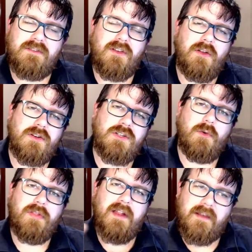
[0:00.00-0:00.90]
going to show
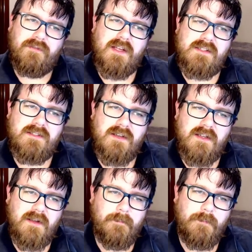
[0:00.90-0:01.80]
on the left hand side,
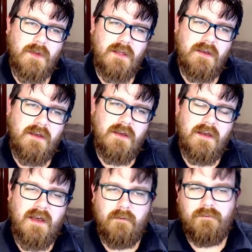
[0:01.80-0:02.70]

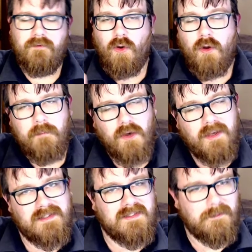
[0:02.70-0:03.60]
um, followed by
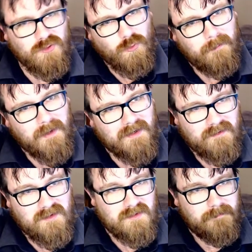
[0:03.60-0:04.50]
subsequent
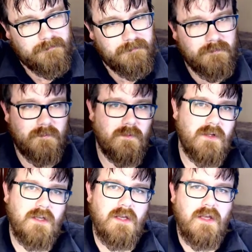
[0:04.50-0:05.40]
buttons.
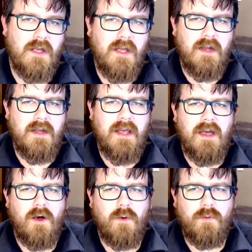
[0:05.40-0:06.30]

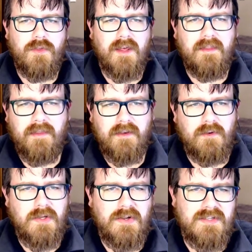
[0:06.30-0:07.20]
Now, the other thing
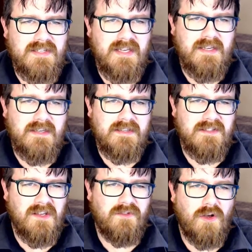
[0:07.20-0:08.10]
you'll notice here is
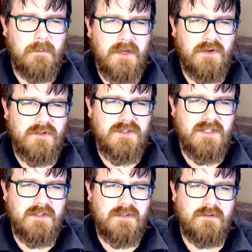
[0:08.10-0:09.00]
I've got my
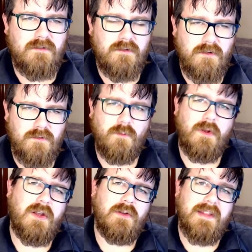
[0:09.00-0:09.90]
content. Cool, we
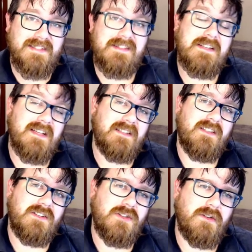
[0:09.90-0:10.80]
know that's the text
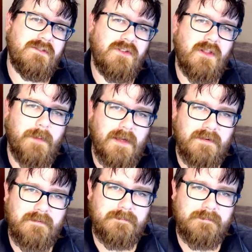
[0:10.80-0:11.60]
that shows on the button.